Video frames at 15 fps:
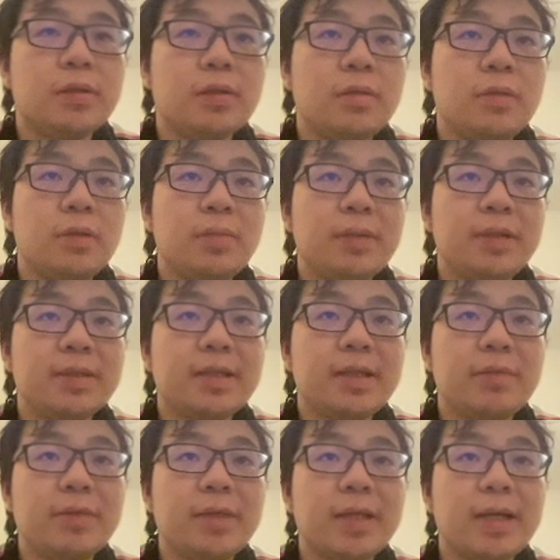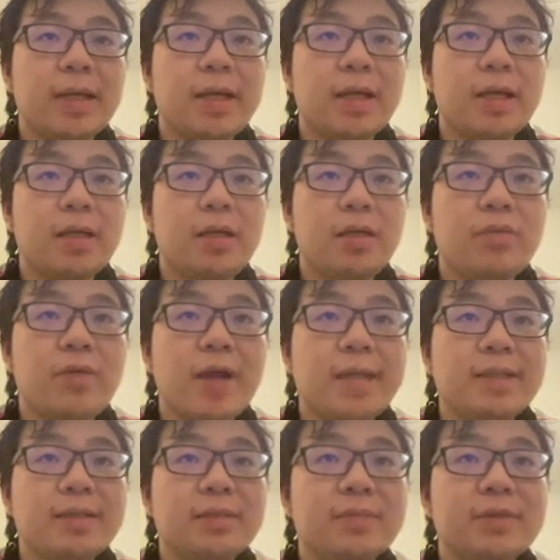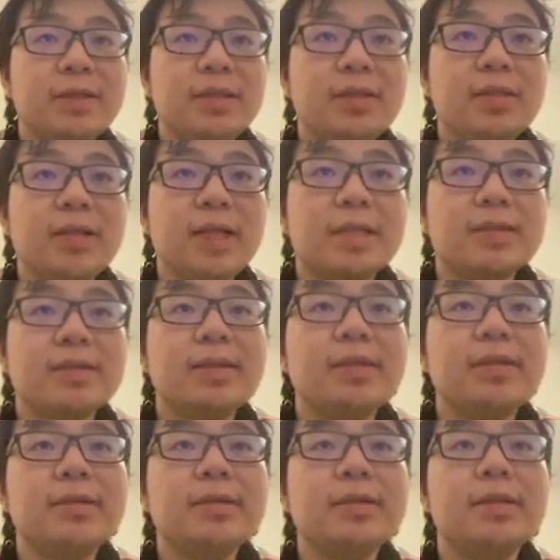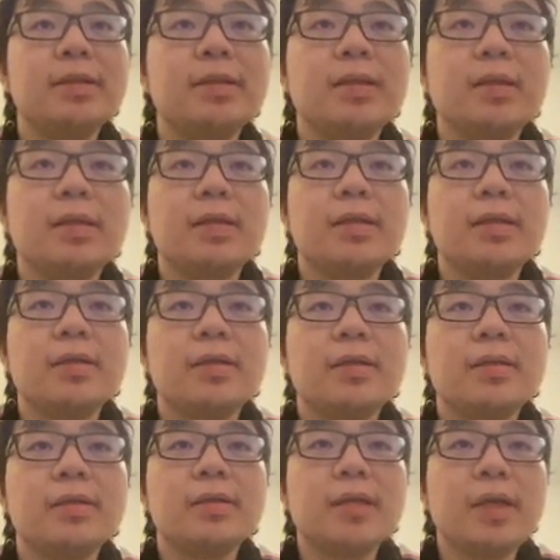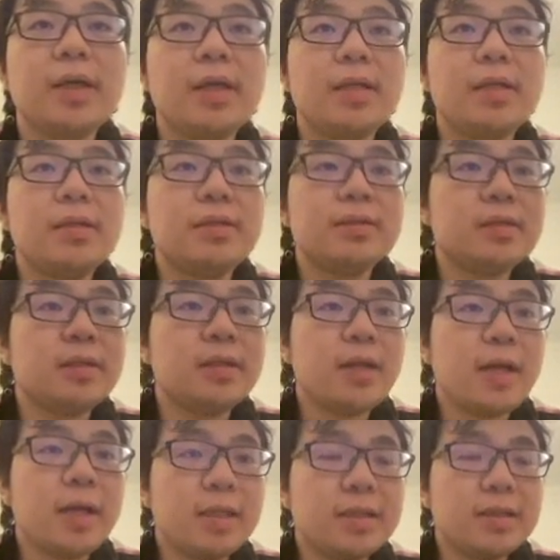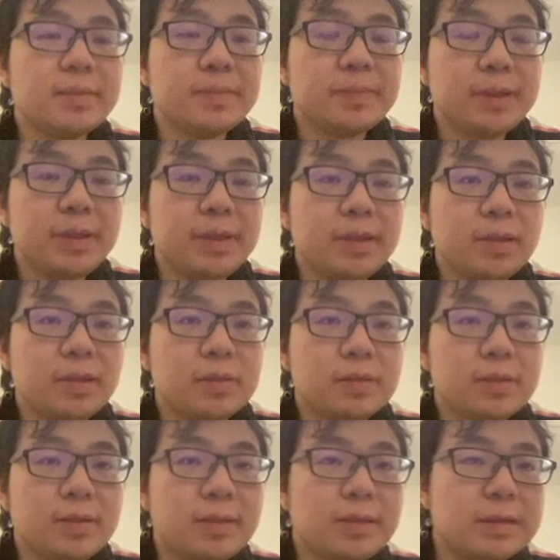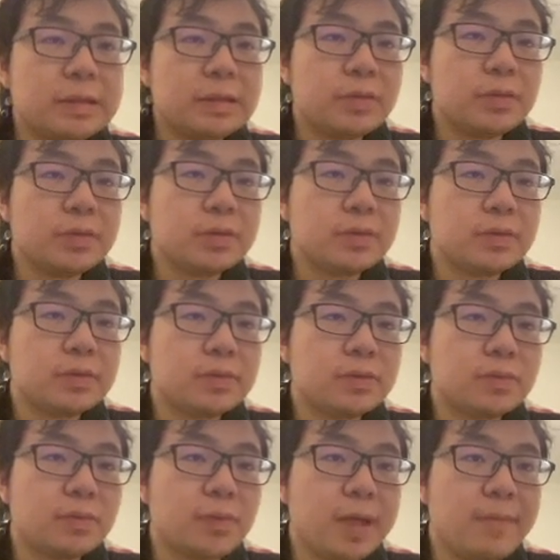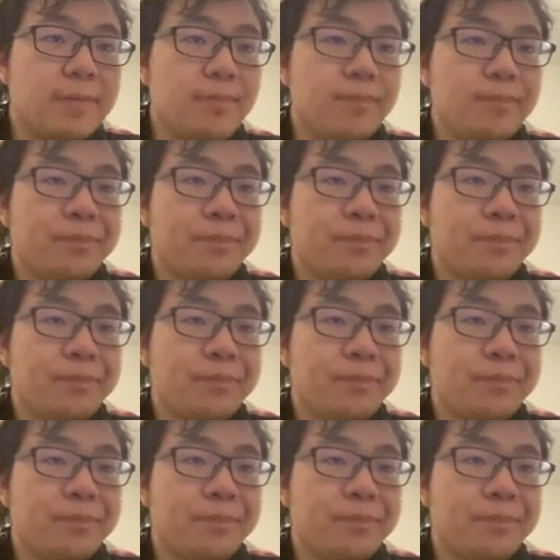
So which means that we can actually write something like this, and sb dot length equals 1.